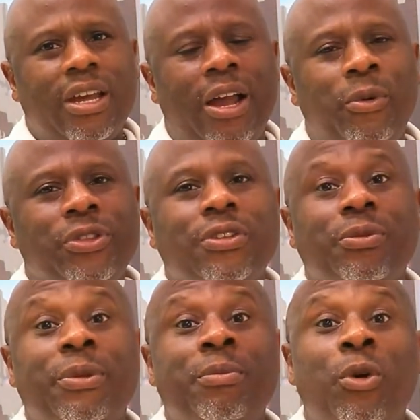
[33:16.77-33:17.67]
I wanted to
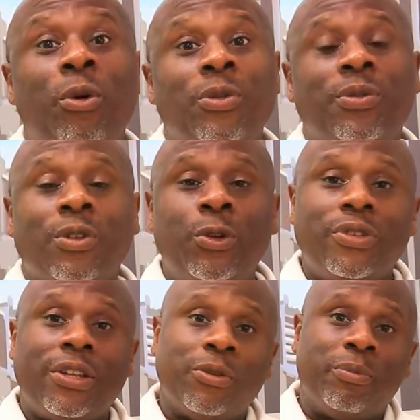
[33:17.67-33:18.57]
be more
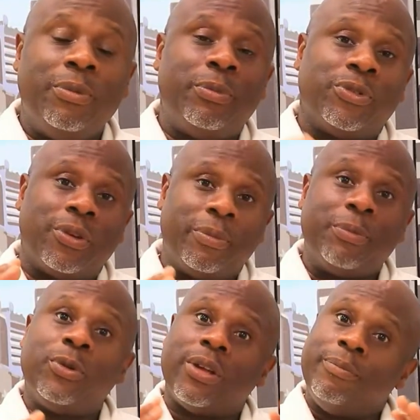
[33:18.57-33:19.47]
closer to people. Some
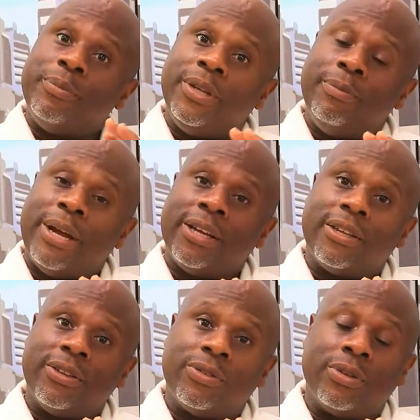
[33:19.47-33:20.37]
people can be
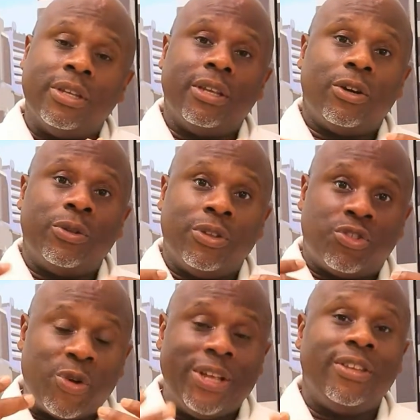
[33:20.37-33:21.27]
bankers on the
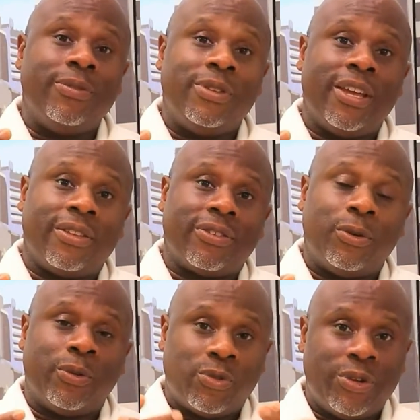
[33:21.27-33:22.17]
trading desk
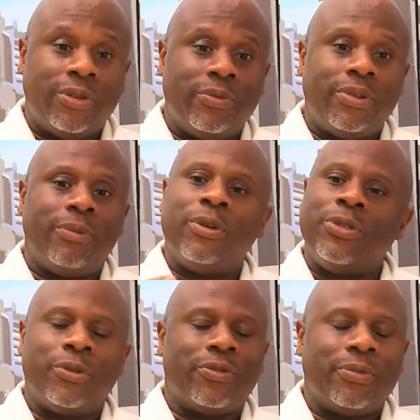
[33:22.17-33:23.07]
or trading floor, but
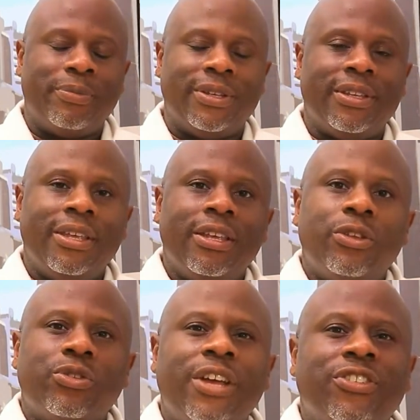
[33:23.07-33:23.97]
not for me.
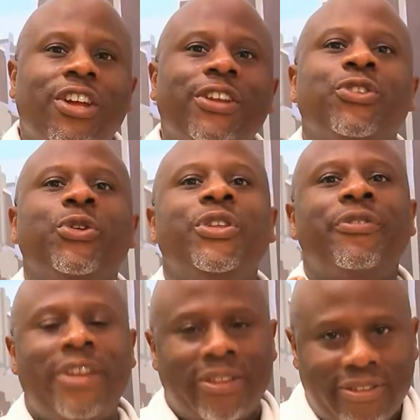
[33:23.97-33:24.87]
So I started doing
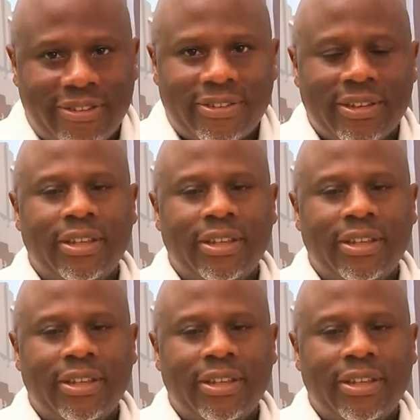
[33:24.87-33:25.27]
events.